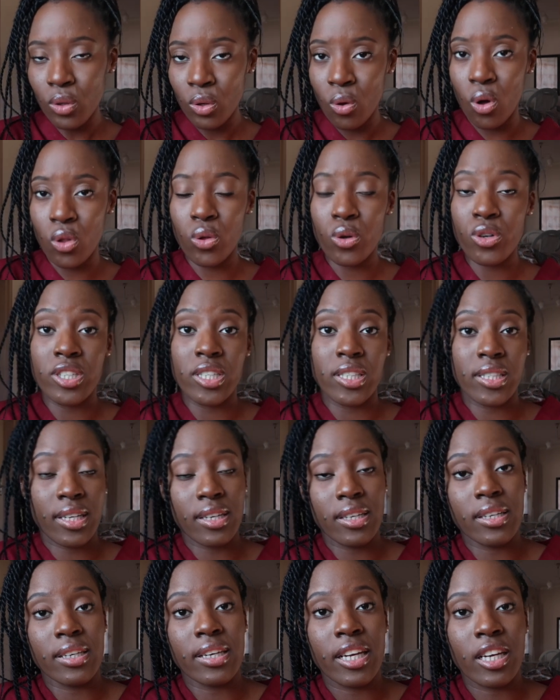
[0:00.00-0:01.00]
Although she's
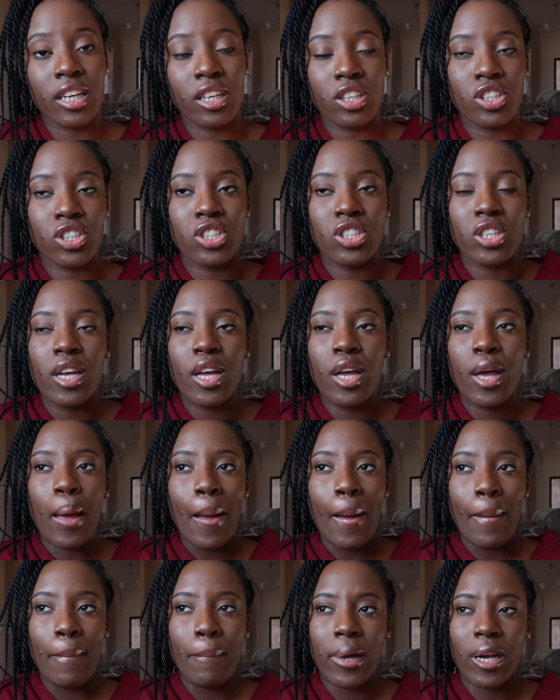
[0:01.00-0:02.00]
studying in English.
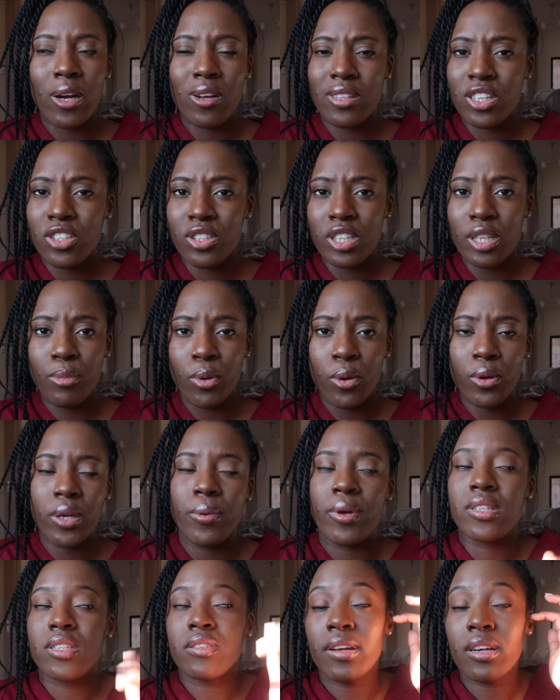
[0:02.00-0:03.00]
But I was actually blown
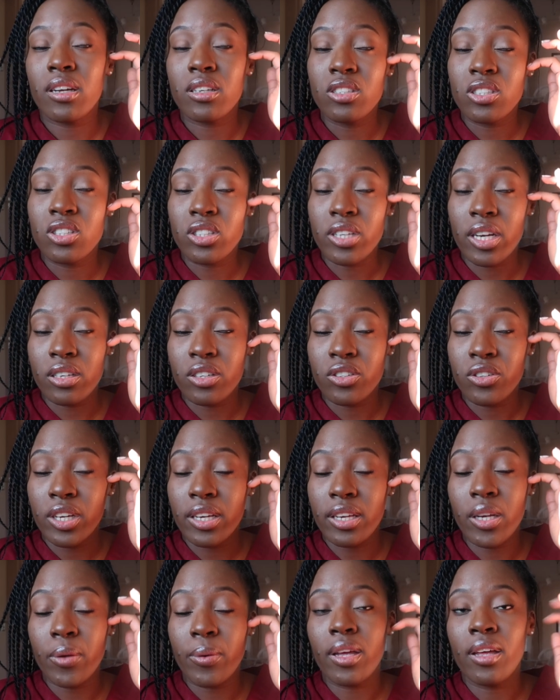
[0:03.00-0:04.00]
away to find out she's China
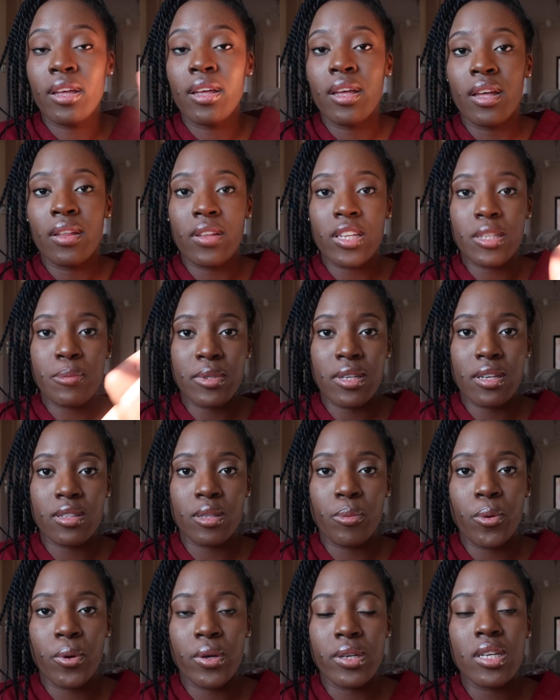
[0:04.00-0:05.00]
trained. Anyway, that's besides
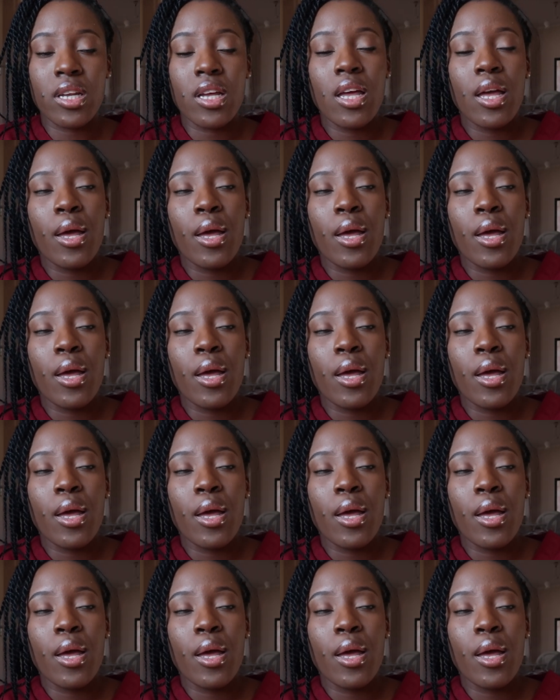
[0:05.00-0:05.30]
the point.